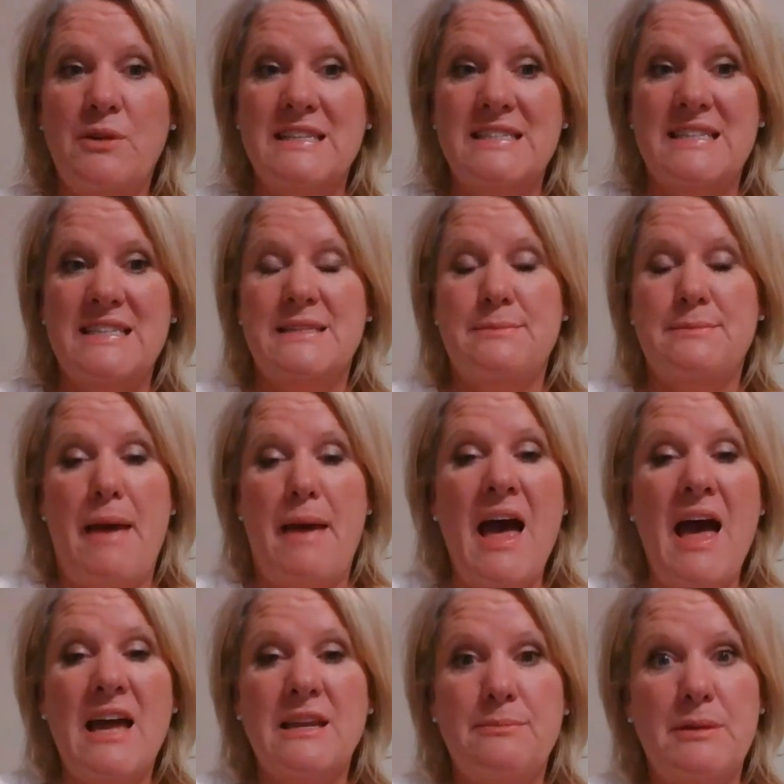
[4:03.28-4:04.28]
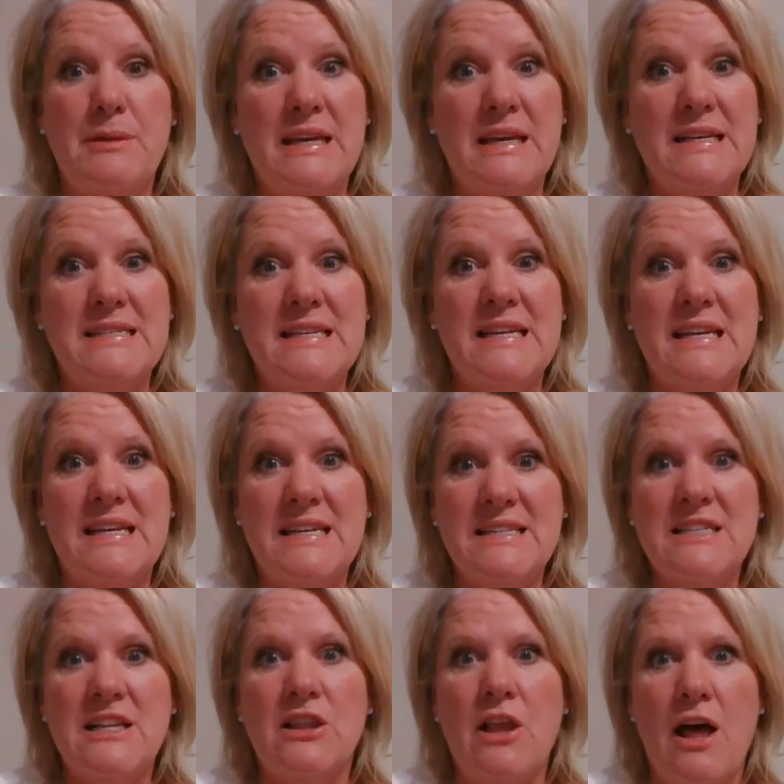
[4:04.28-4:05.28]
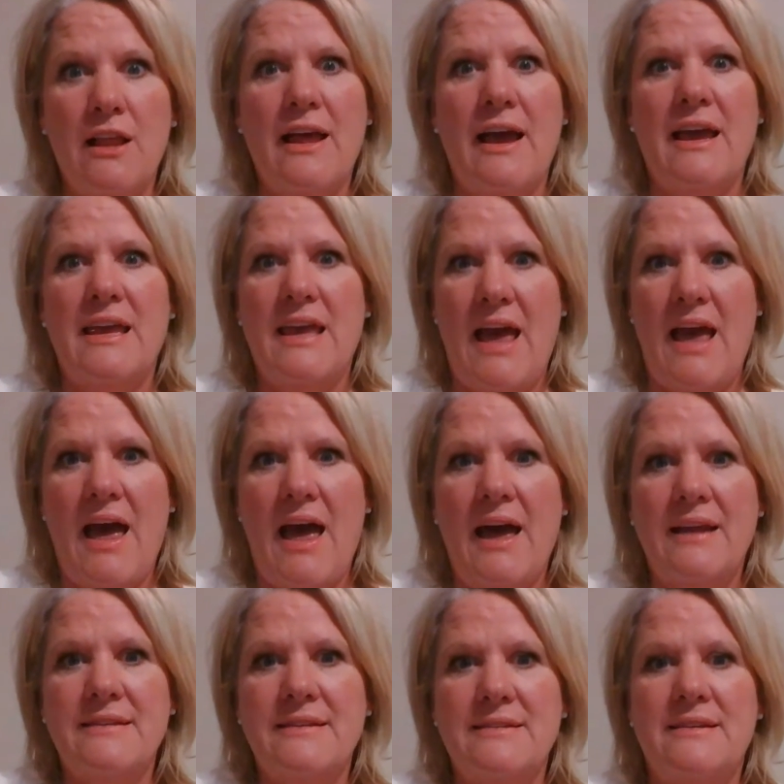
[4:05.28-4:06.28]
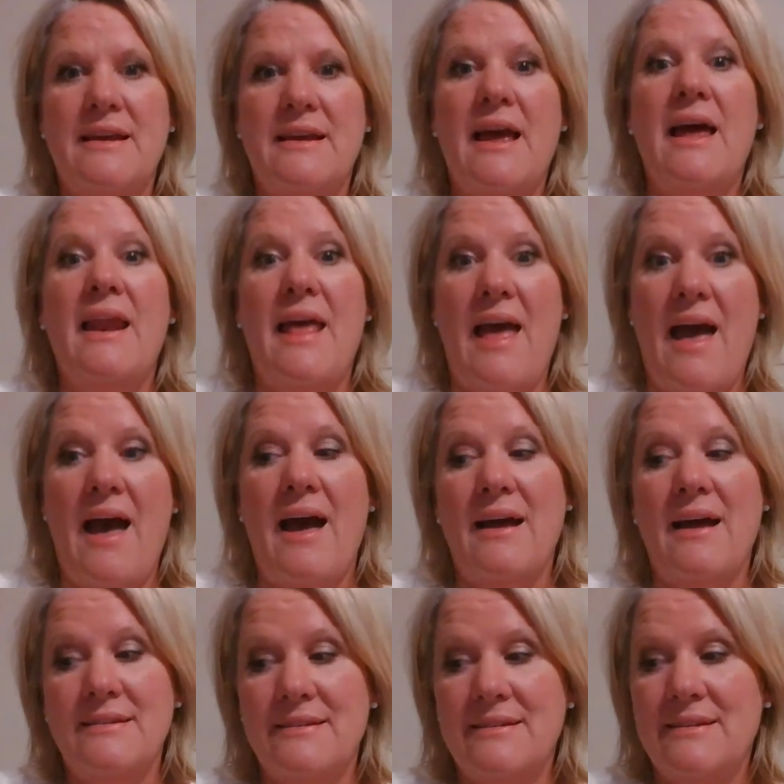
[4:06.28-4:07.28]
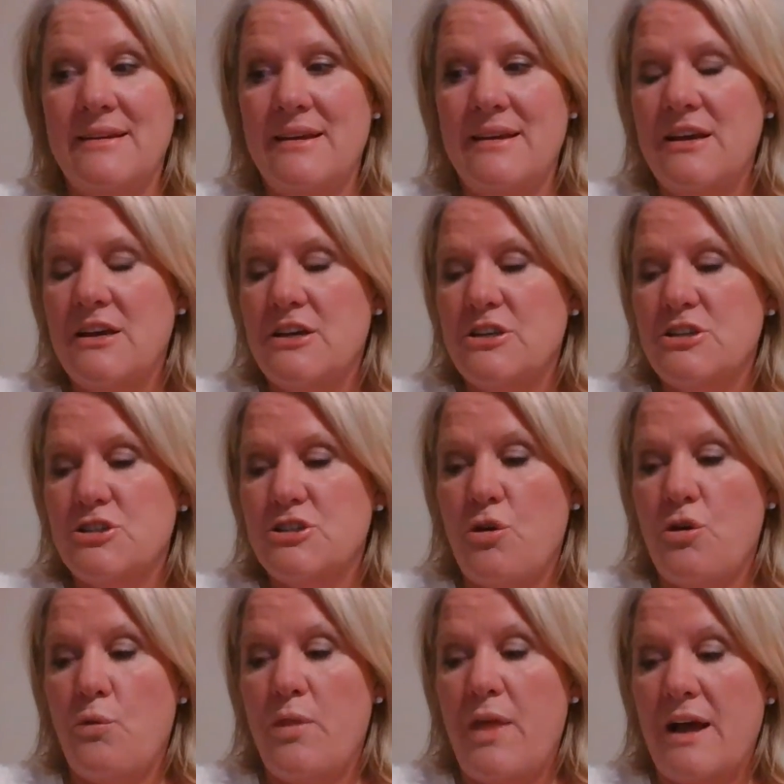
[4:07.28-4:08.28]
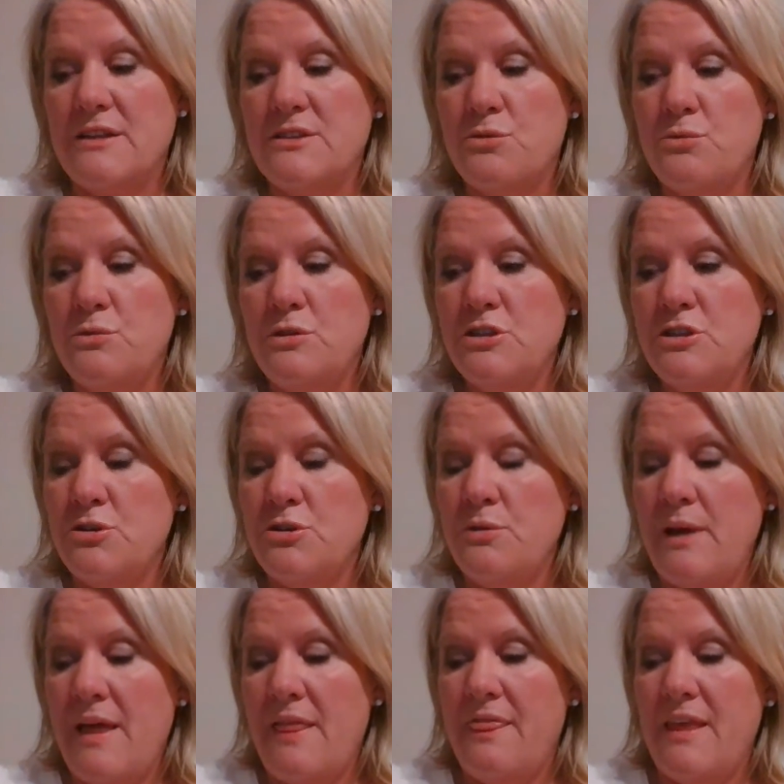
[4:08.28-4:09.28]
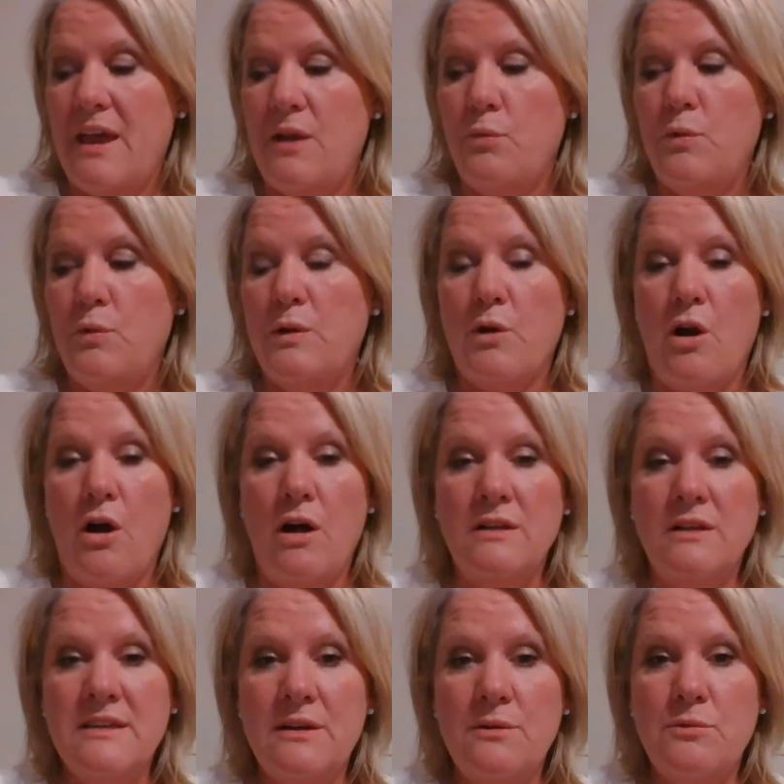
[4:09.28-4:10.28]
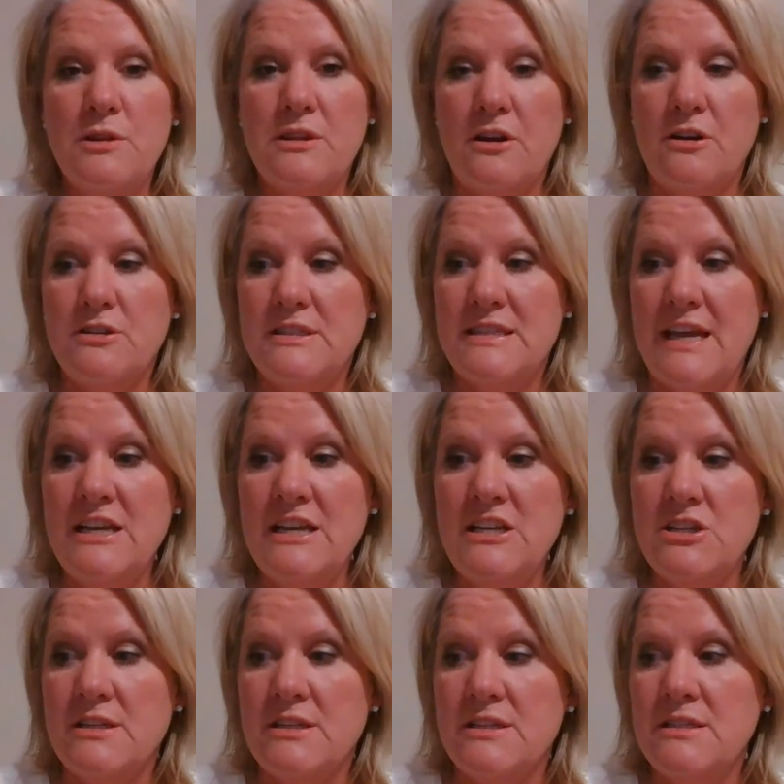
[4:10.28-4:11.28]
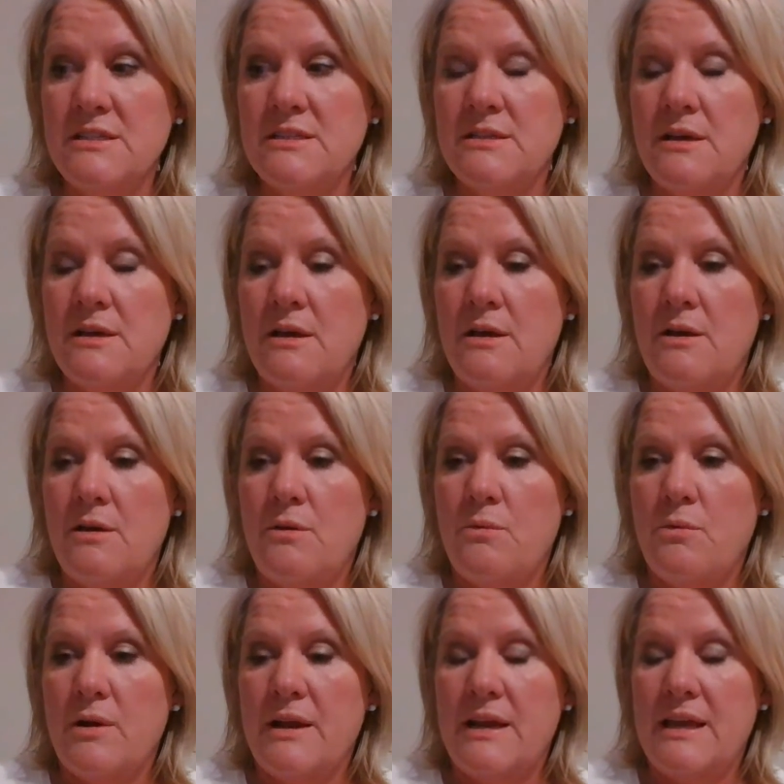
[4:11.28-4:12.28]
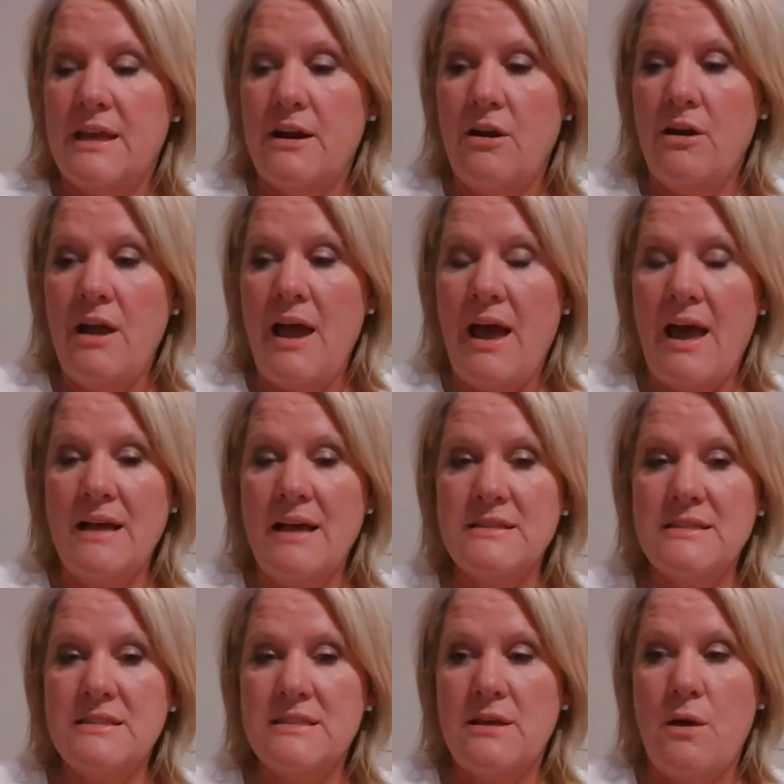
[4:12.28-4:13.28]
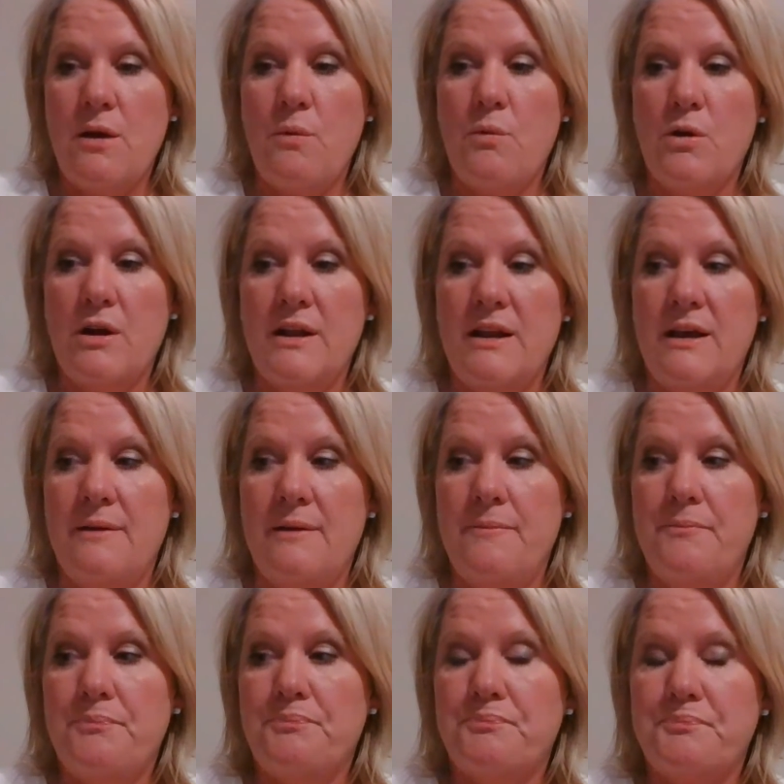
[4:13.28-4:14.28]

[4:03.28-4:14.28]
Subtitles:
when it says mat, because it is a lot like cat and hat. So that's what we'll do, and then when we're all done with our stations, we're going to get our hats and we're going to